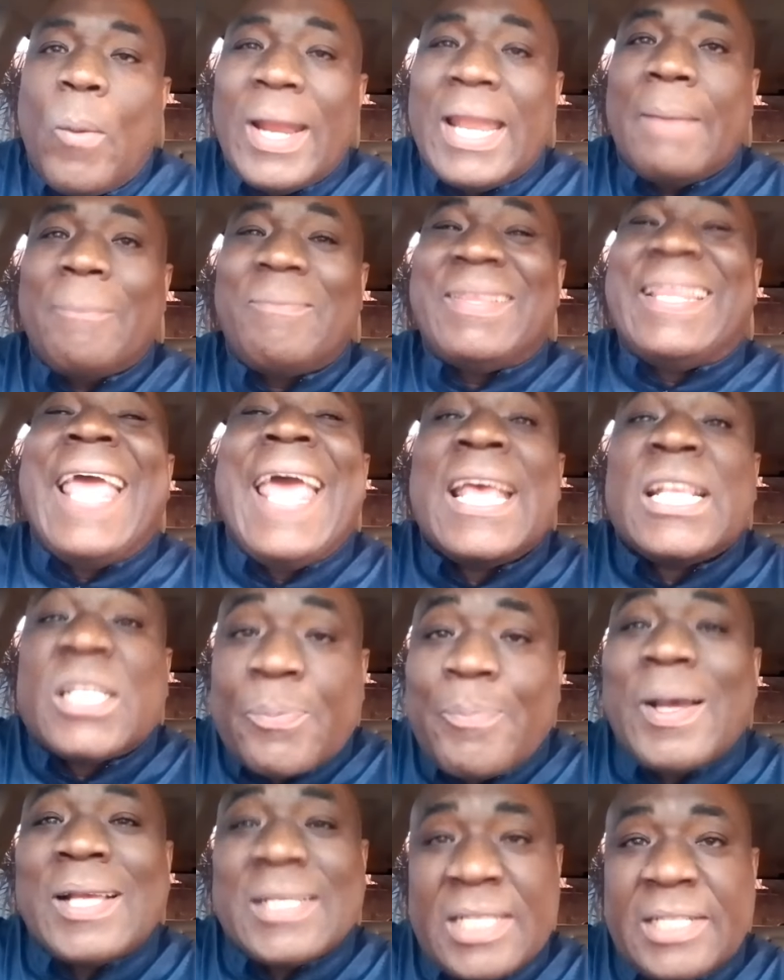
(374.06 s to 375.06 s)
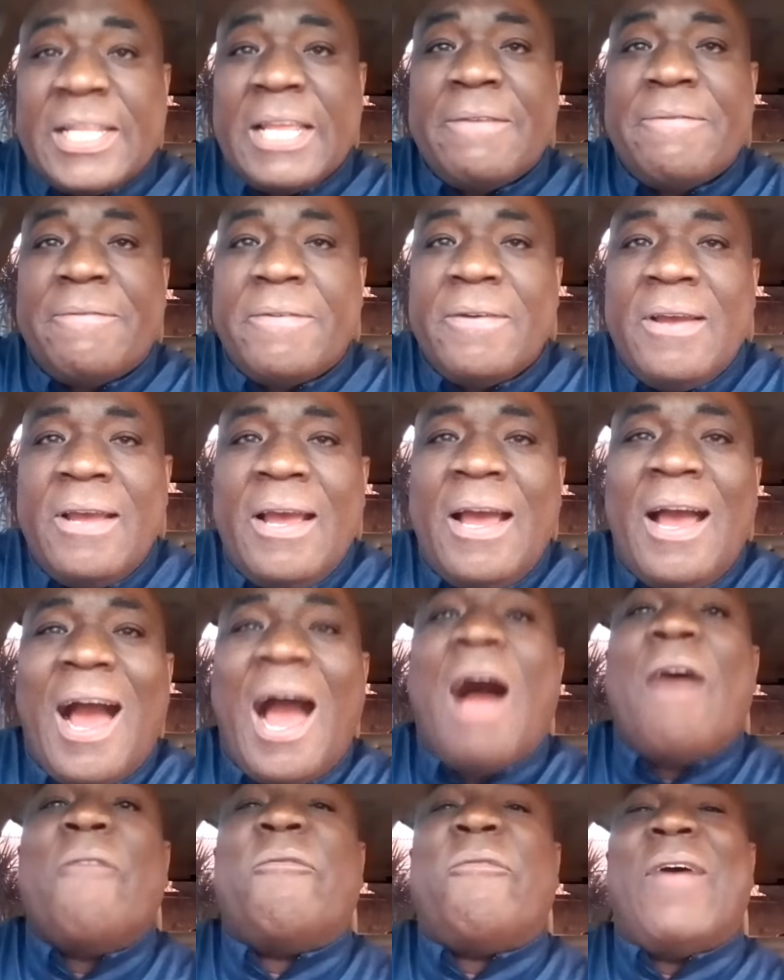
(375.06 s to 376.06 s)
where them test positive
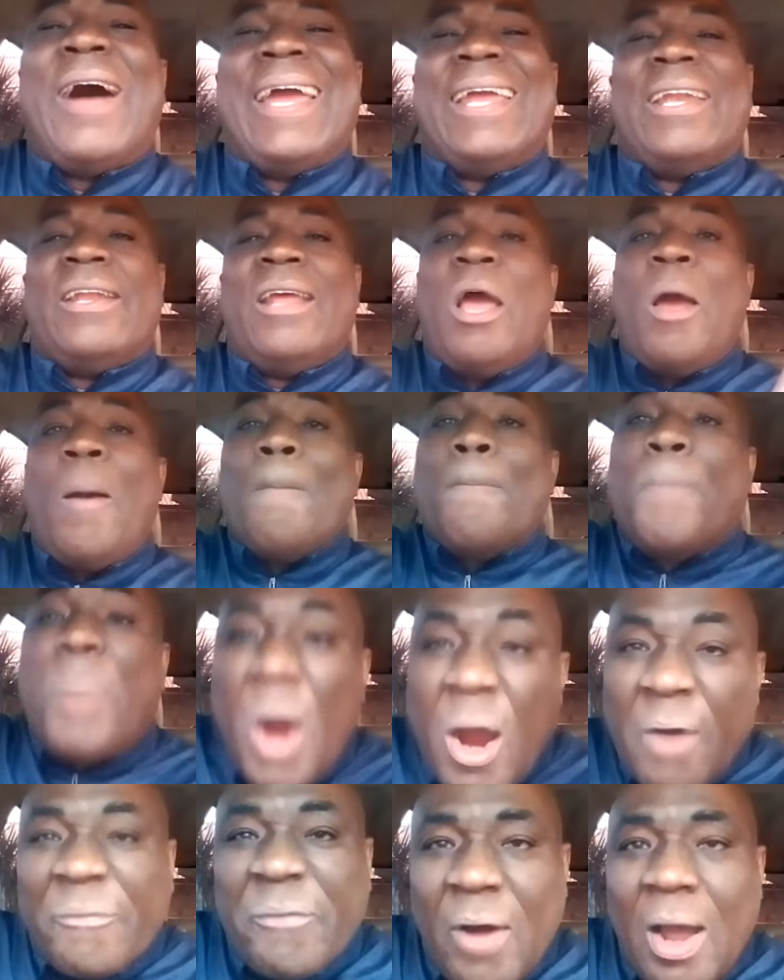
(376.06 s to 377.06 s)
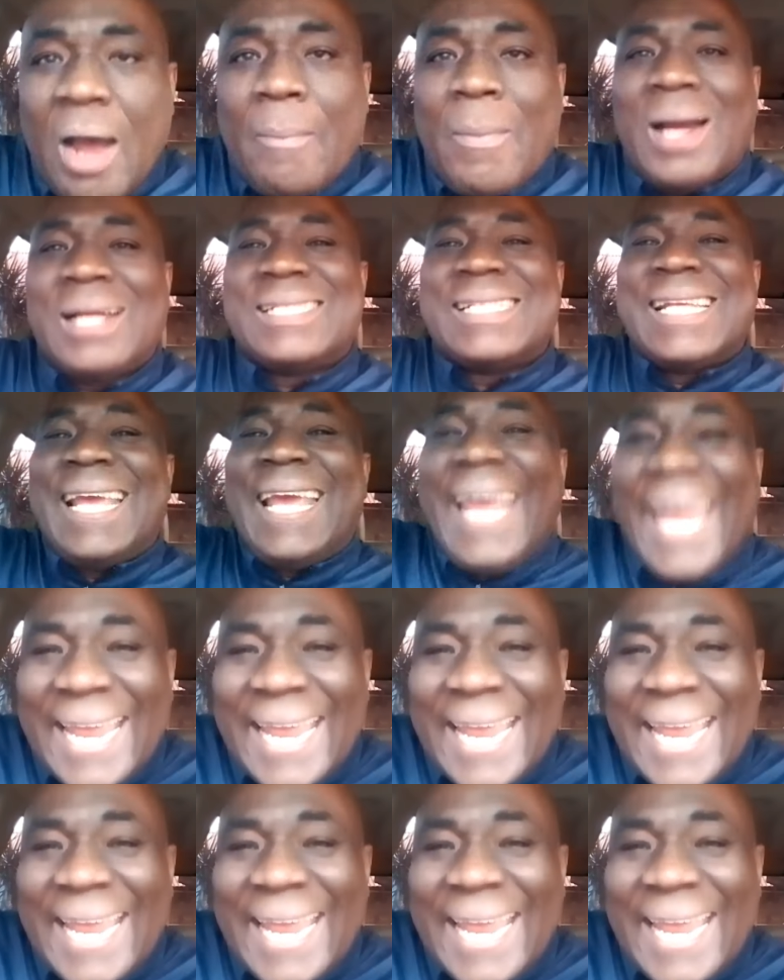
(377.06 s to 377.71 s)
and find performance